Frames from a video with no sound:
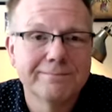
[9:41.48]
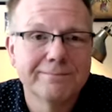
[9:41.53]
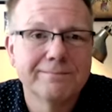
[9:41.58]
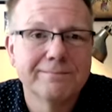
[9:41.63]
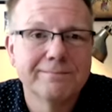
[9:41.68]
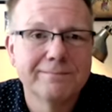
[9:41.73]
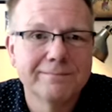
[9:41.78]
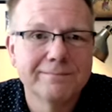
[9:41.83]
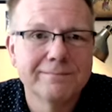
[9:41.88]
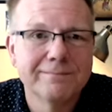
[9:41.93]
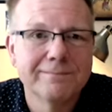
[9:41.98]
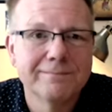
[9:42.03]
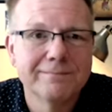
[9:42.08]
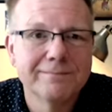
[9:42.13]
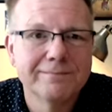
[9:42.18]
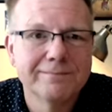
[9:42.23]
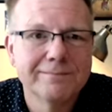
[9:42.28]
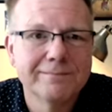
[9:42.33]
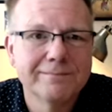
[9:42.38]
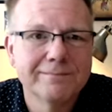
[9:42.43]

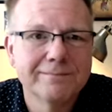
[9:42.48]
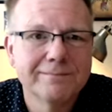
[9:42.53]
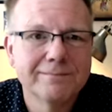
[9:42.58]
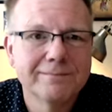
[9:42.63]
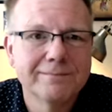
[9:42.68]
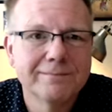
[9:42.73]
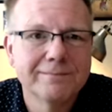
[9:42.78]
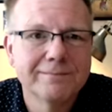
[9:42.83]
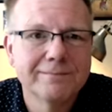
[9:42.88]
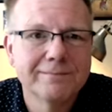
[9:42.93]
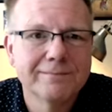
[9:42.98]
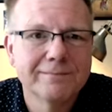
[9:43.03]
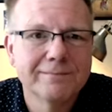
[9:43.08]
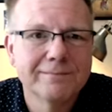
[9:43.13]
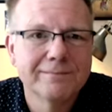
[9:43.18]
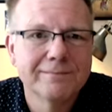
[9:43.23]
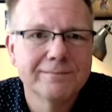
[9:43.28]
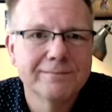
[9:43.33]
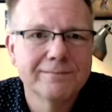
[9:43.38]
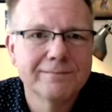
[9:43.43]

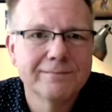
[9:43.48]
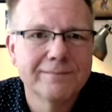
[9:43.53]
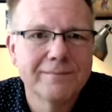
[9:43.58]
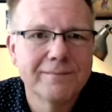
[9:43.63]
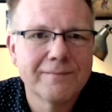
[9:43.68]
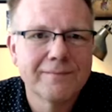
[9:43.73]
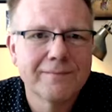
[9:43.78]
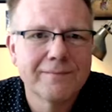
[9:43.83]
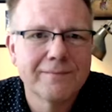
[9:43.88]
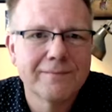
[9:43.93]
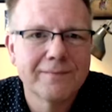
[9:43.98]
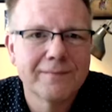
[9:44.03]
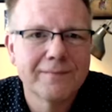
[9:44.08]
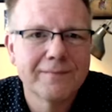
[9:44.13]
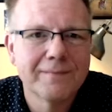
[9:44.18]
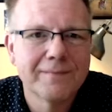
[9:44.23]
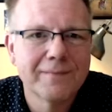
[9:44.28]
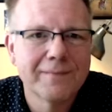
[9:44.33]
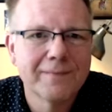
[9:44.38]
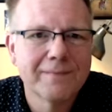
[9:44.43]

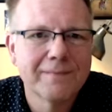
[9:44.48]
(silent)